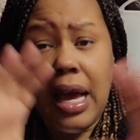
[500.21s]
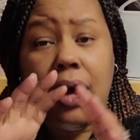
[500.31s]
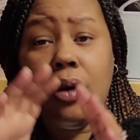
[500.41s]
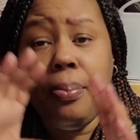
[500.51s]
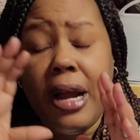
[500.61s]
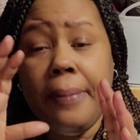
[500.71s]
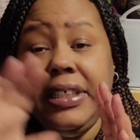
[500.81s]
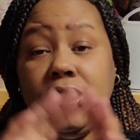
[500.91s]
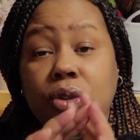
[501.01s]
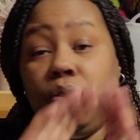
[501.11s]
I'll
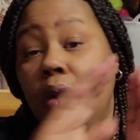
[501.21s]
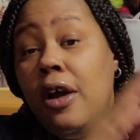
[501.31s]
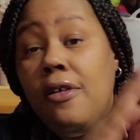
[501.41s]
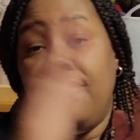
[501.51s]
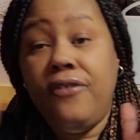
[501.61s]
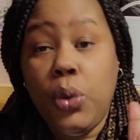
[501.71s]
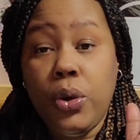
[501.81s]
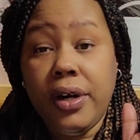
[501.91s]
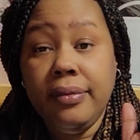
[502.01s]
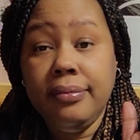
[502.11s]
probably do
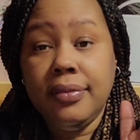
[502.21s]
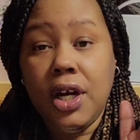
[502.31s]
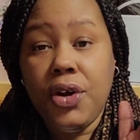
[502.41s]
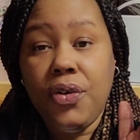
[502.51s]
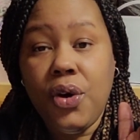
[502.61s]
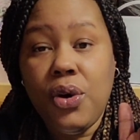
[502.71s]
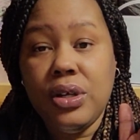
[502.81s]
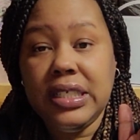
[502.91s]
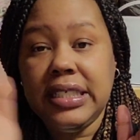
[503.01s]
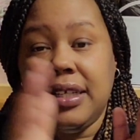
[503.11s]
4
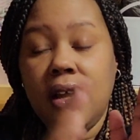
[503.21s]
across